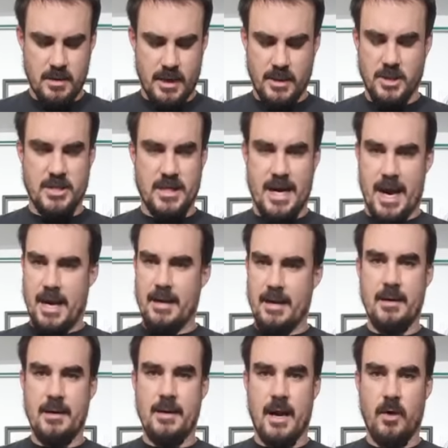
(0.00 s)
and just
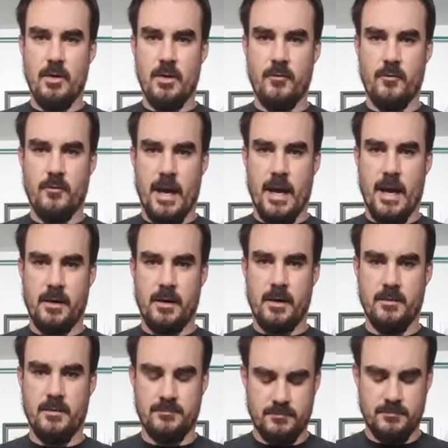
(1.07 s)
edit it out of
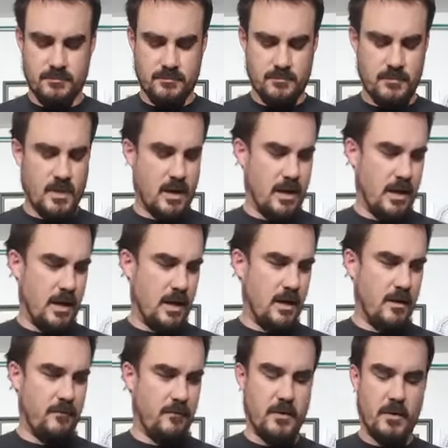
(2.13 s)
reality.
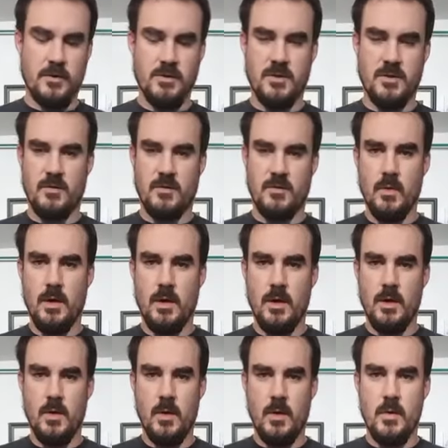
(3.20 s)
For those of
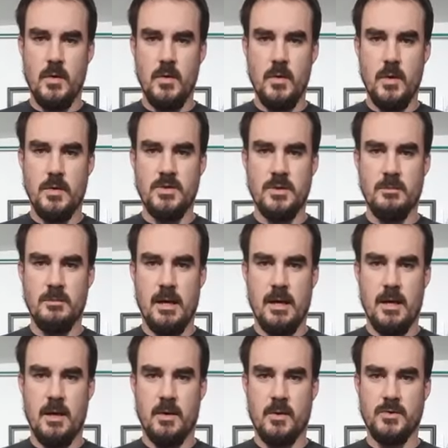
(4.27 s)
you who know some
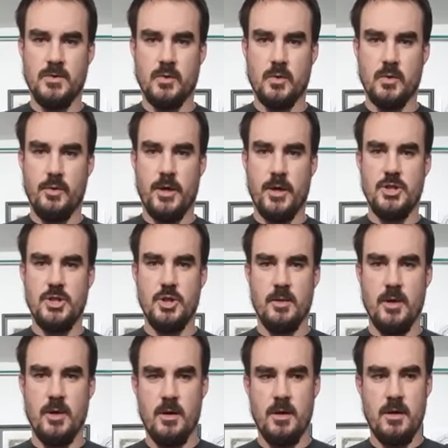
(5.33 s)
old school British
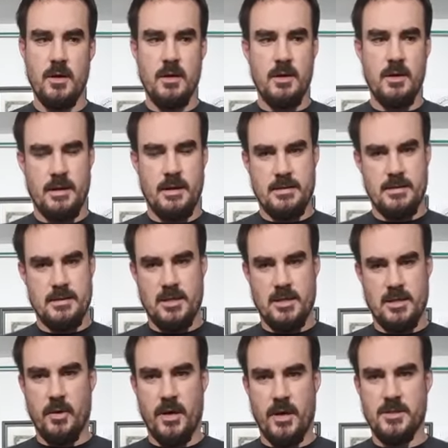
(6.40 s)
humor, it's a
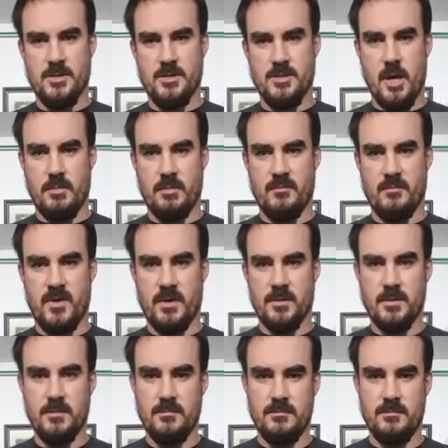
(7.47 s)
someone else's problem
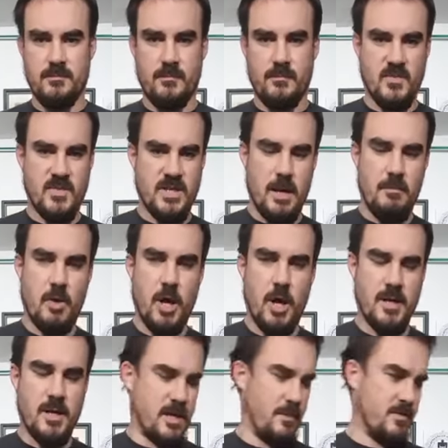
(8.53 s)
field. Same
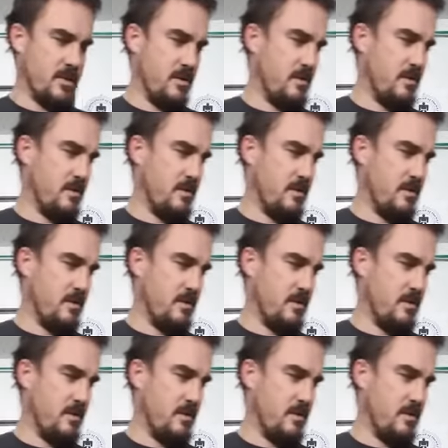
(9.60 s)
concept.